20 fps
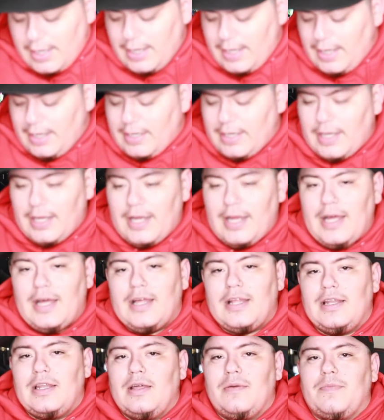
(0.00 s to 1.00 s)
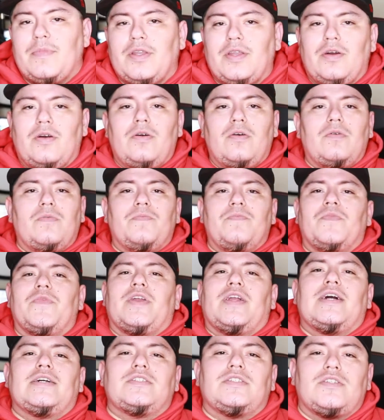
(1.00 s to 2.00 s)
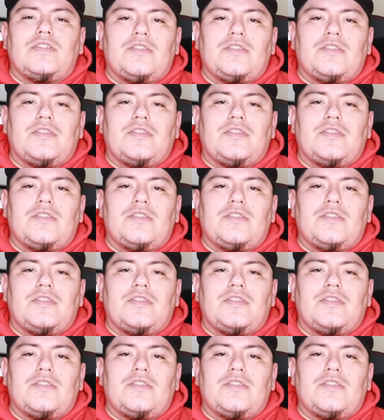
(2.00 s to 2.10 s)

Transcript: and, let me know you guys'